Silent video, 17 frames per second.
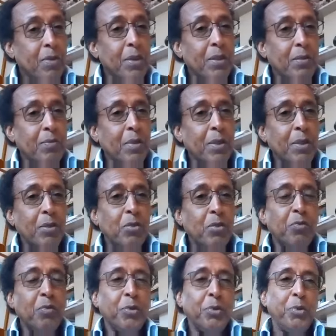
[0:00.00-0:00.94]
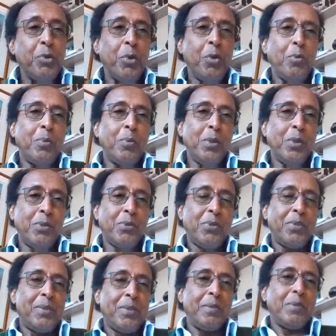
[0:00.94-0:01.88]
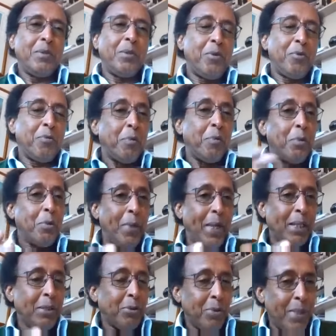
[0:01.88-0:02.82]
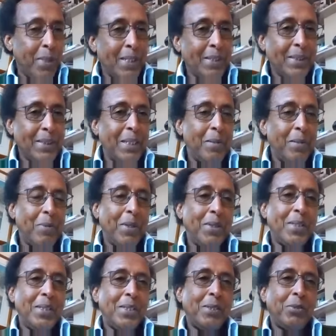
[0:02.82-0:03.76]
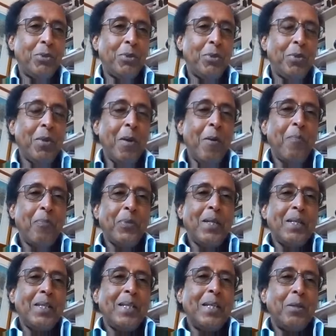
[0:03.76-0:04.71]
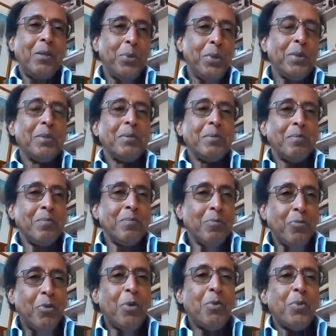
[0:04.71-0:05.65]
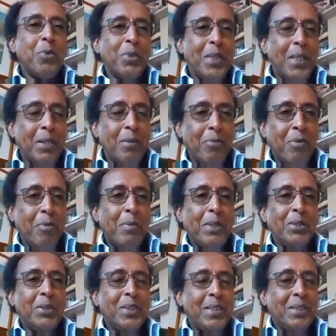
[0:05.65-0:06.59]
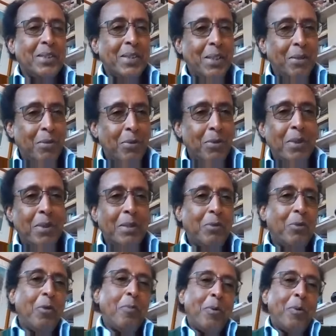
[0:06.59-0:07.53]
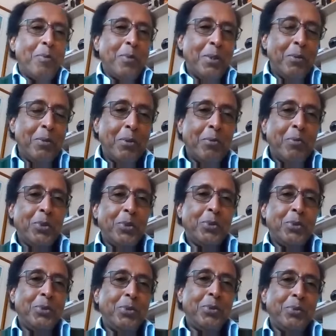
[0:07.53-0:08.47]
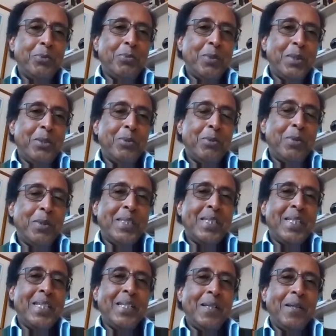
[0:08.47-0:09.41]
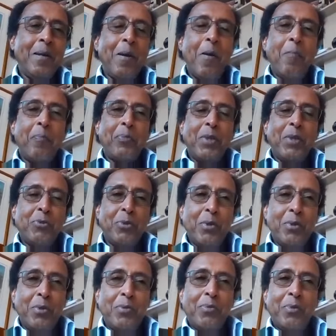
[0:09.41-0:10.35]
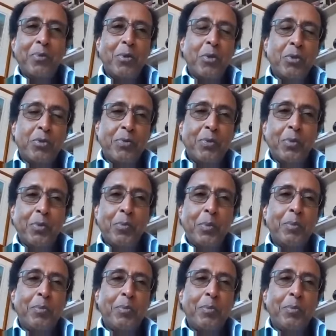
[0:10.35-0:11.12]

very, very useful to know because uh, a lot of people were actually asking about this. So I will forward that information and say, look, our property will watch you, what you are saying. So if the Oxford